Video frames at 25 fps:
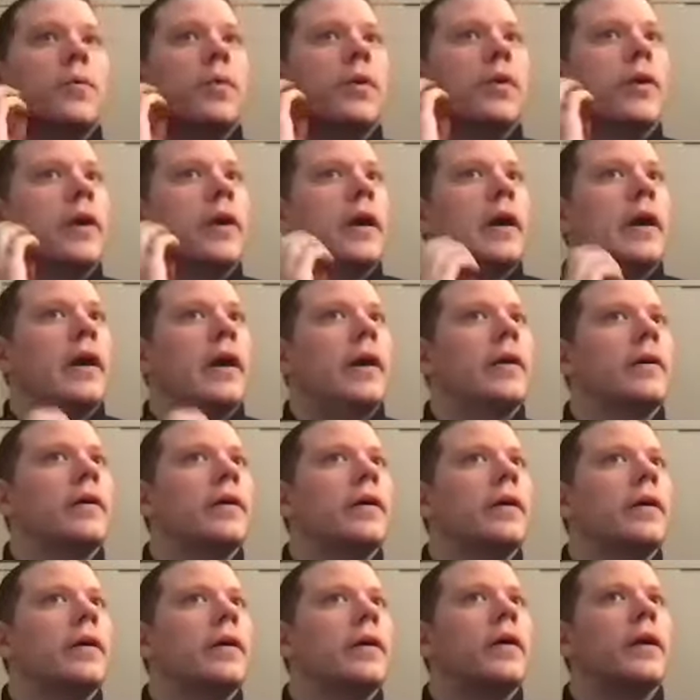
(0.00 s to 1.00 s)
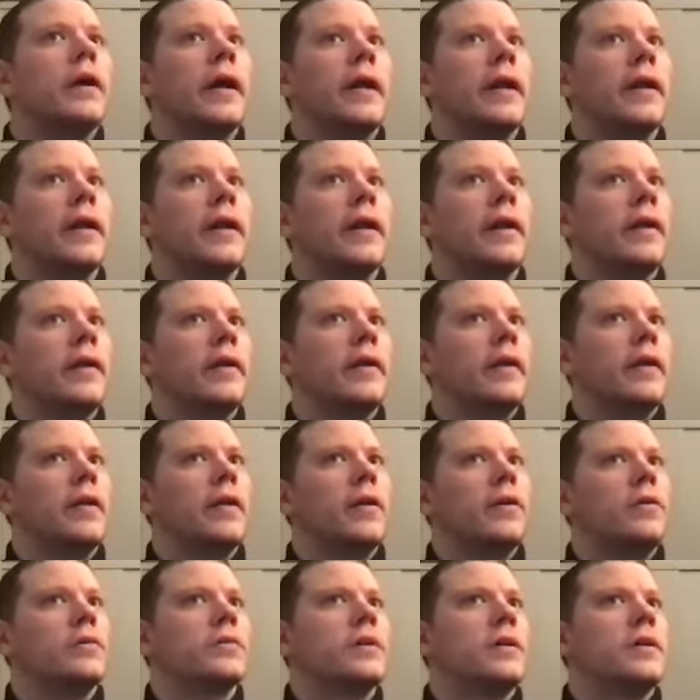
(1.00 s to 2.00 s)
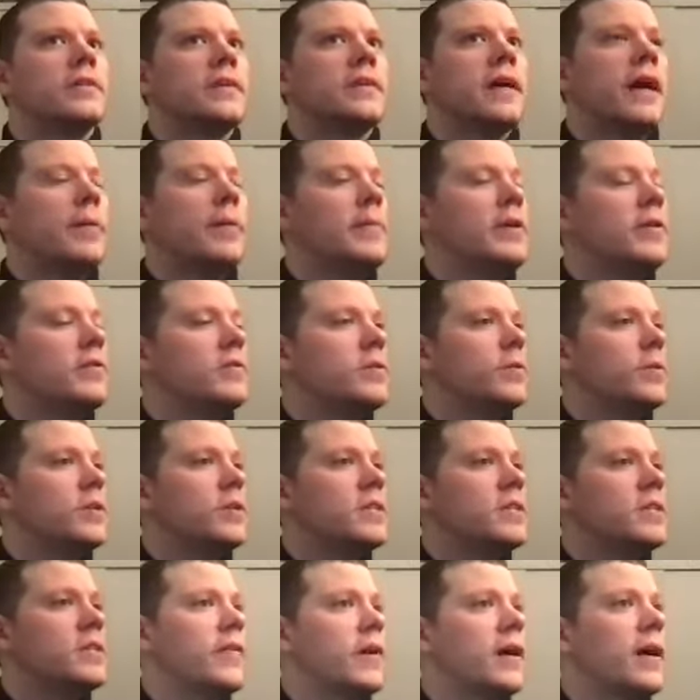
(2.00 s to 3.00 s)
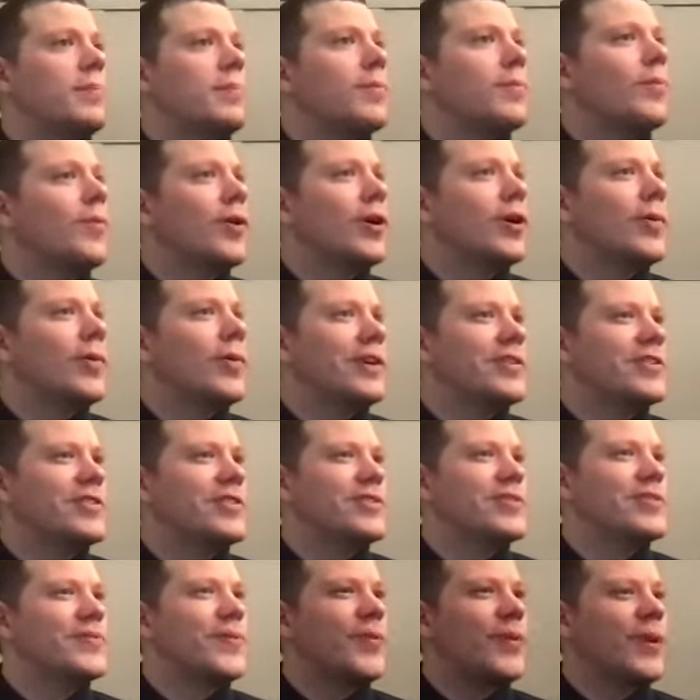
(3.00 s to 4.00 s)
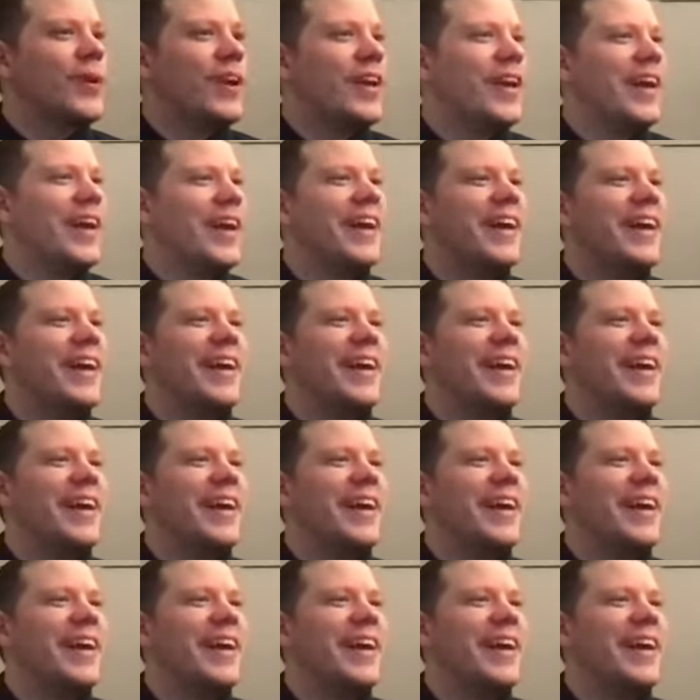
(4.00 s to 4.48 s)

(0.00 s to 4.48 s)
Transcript: we're kind of cutting close on time here, so we just have a couple more questions for you.